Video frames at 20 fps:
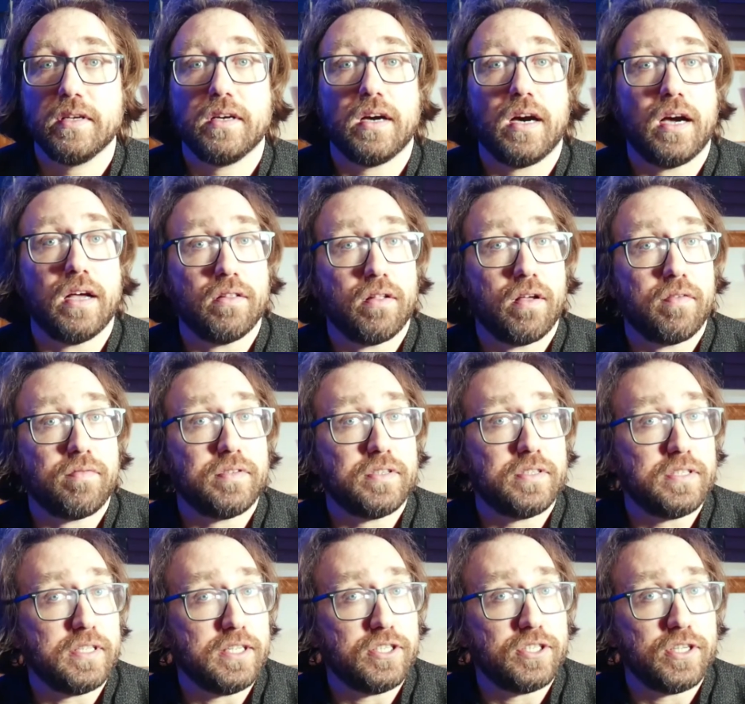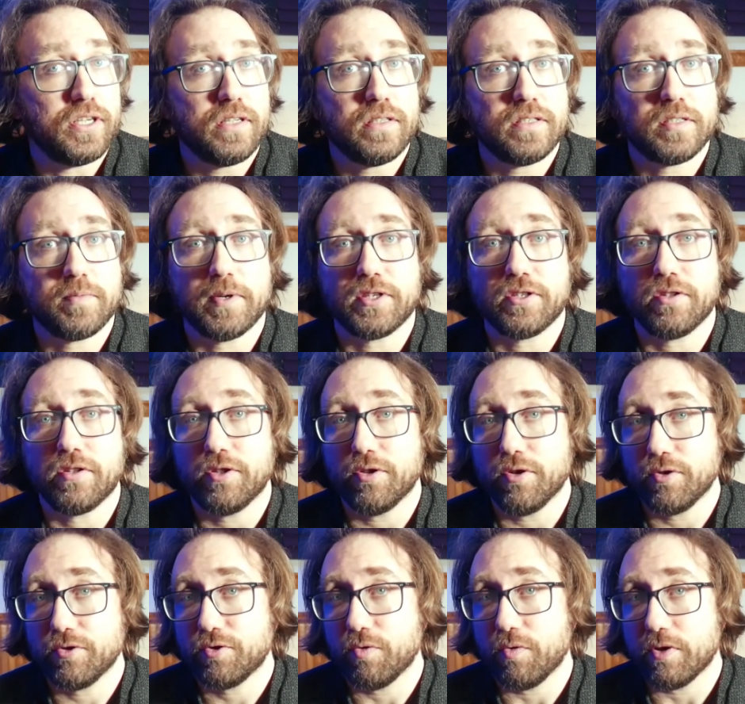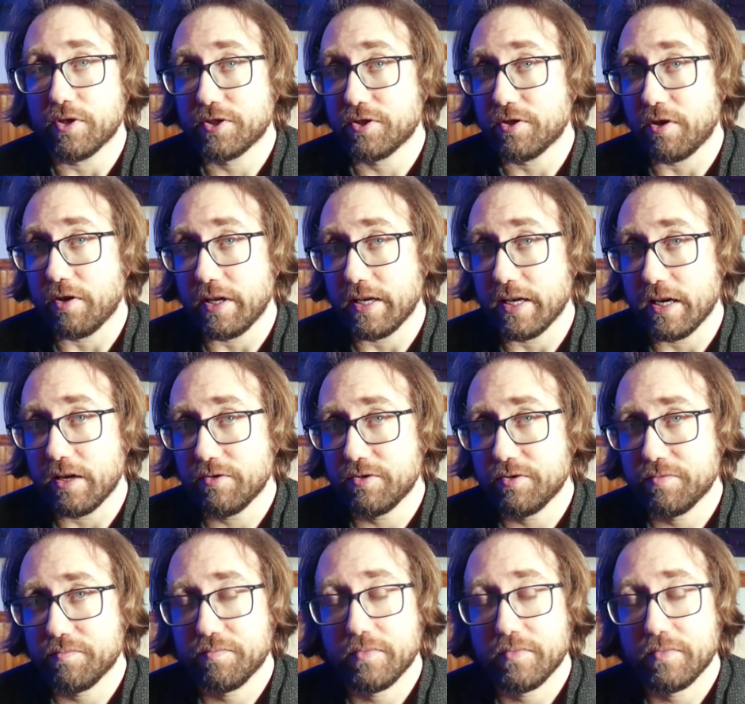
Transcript: I love teaching, especially those who are starting out.